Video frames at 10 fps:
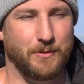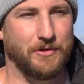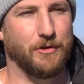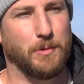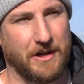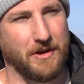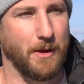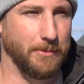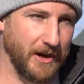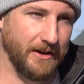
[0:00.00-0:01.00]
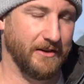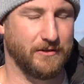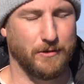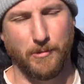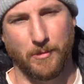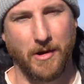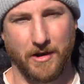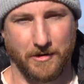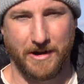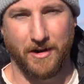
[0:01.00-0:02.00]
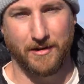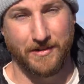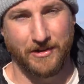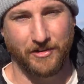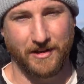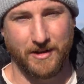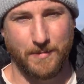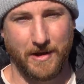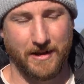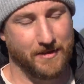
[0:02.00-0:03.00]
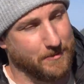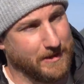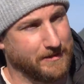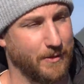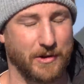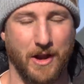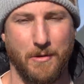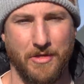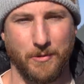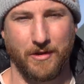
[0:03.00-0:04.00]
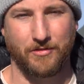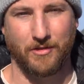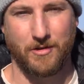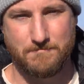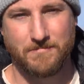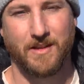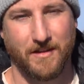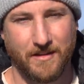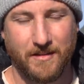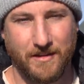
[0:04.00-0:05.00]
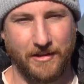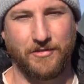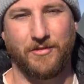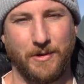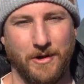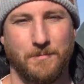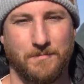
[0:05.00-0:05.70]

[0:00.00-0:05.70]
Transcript: We do plan to upgrade it to a more modern radar eventually, but in the meantime, we got one that works. So yes, we do.